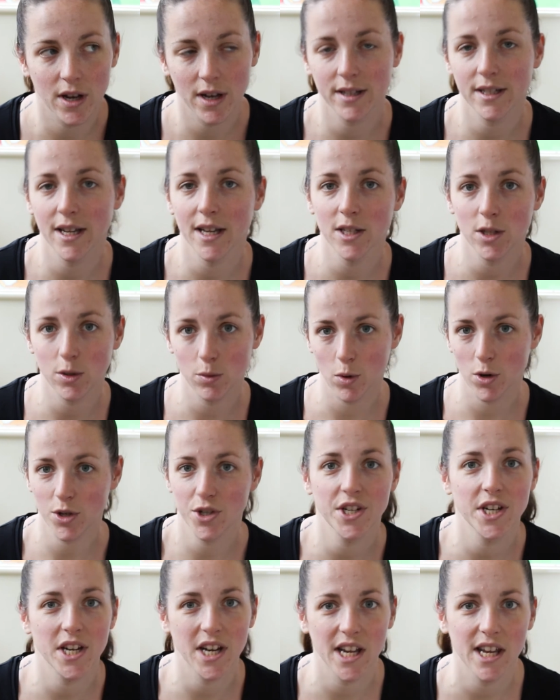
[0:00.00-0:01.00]
I tend to wash
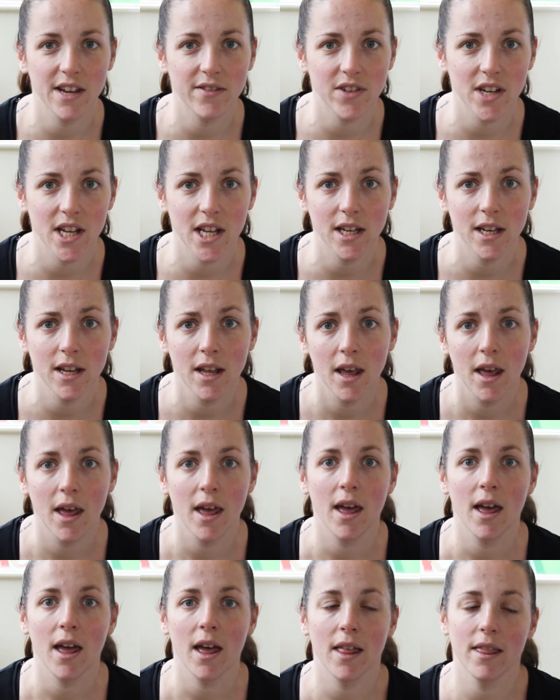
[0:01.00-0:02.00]
in an evening
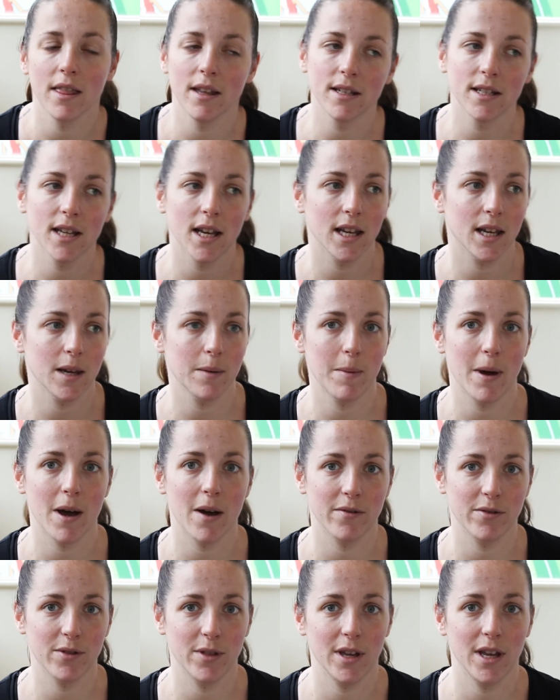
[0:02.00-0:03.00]
and then take them
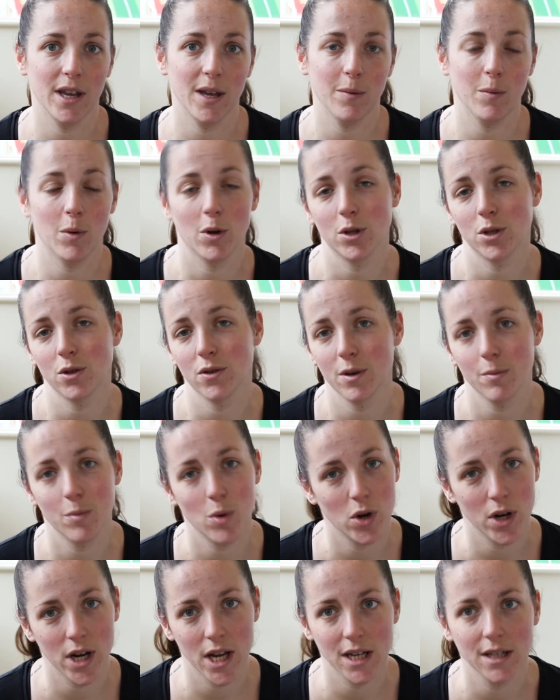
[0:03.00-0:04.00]
out the washer in the
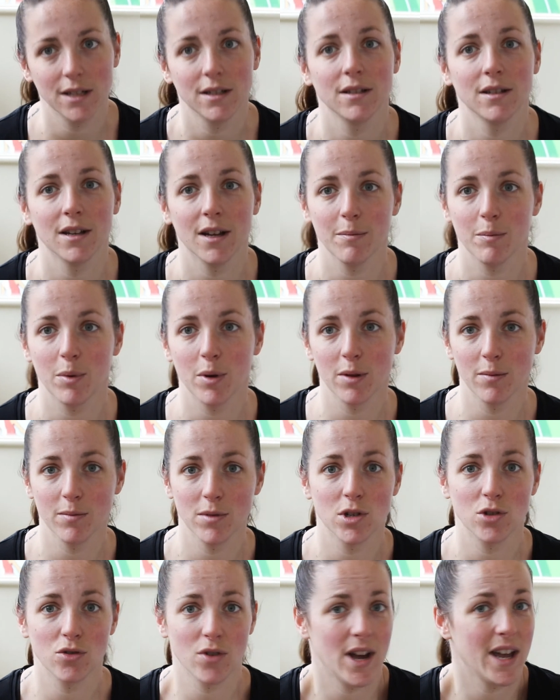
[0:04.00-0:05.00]
morning and put them
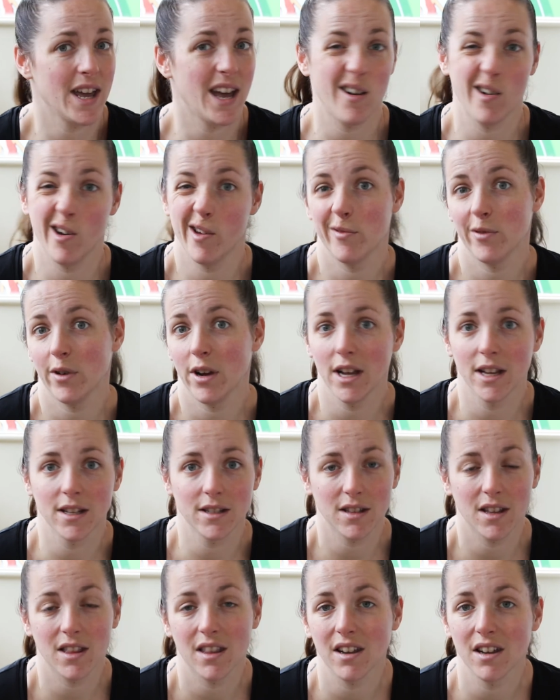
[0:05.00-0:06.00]
to dry however it is
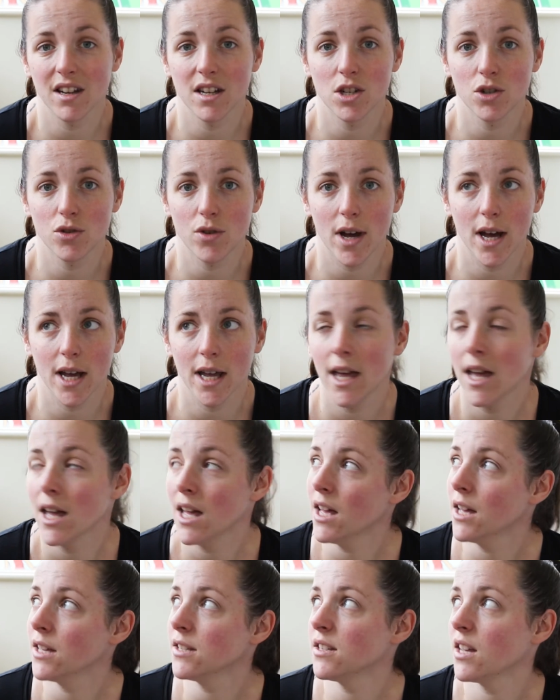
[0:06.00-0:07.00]
that they're going to dry.
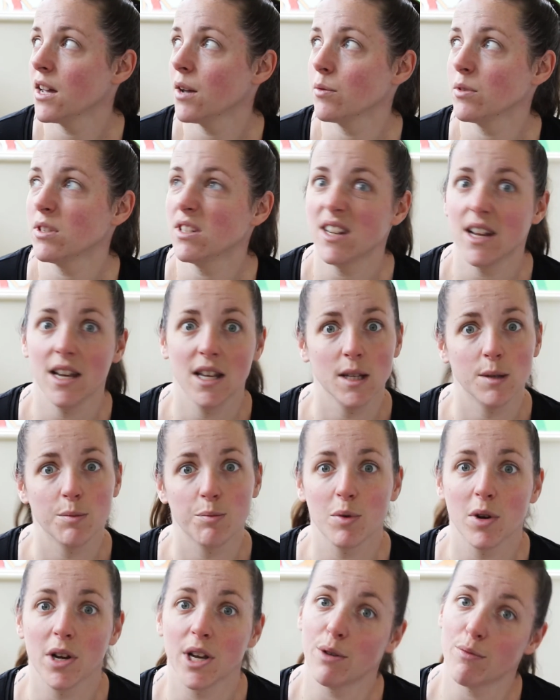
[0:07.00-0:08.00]
So today it's
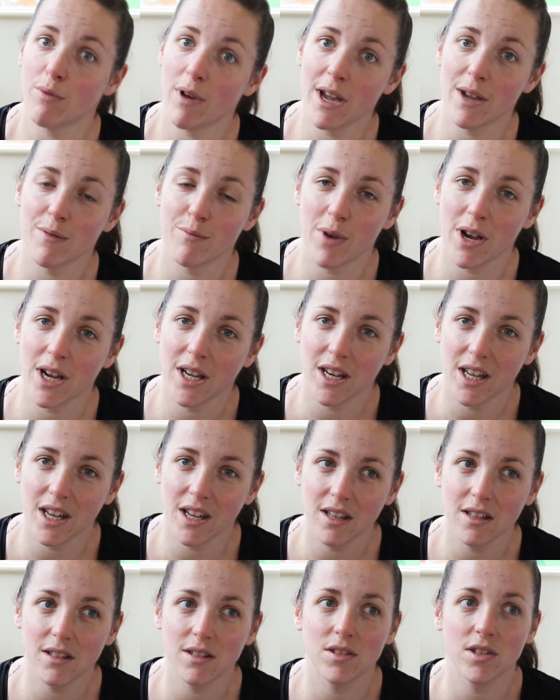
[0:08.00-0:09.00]
pretty grey and
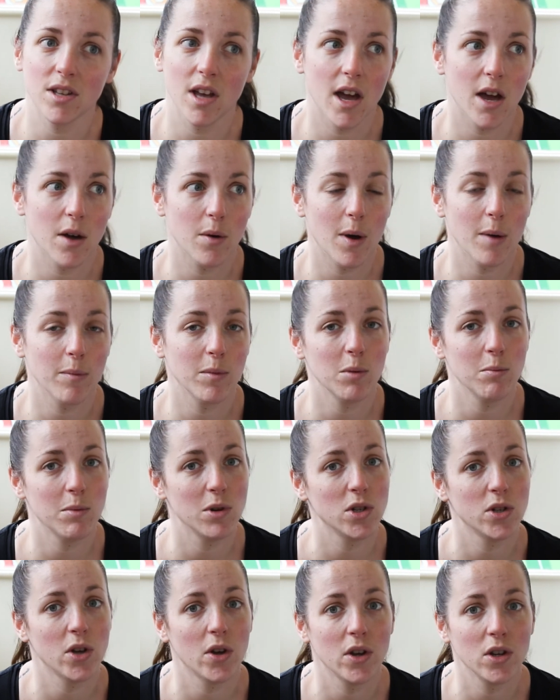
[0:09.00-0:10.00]
rainy, so I'm going to be
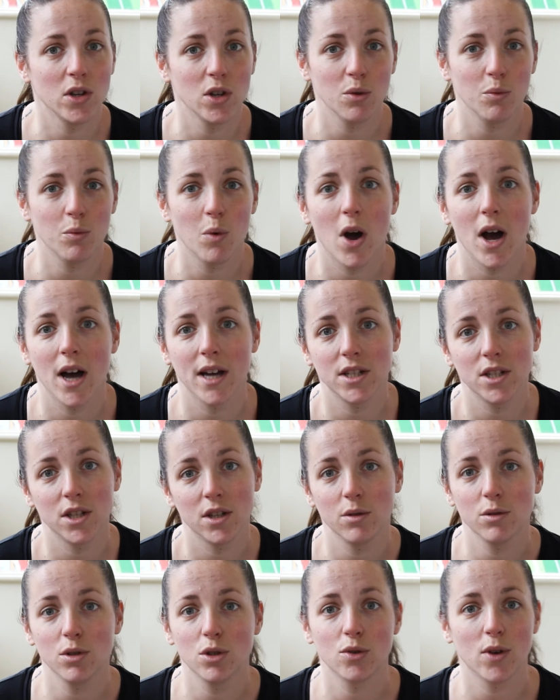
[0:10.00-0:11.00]
showing you what I
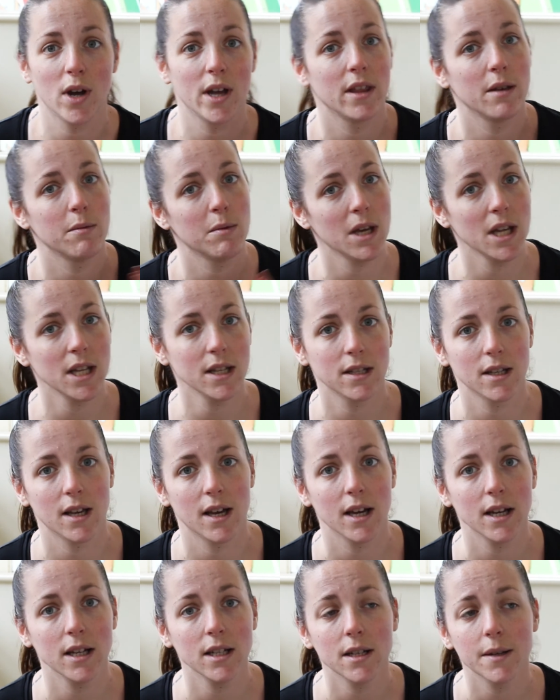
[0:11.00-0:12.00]
do to dry them
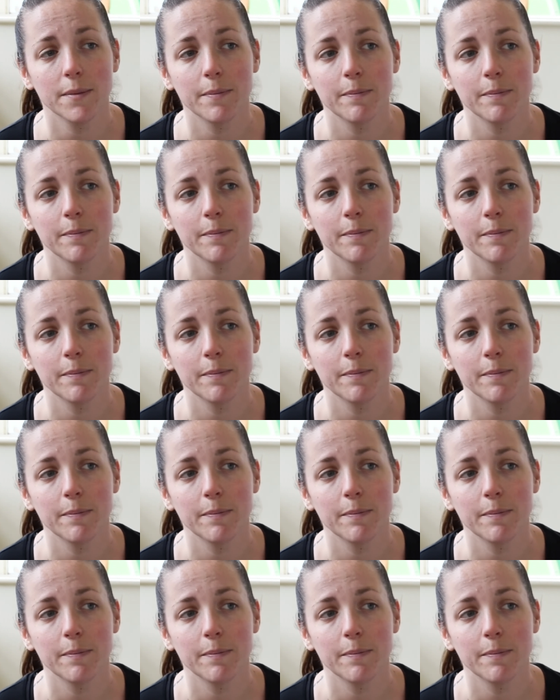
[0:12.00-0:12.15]
inside.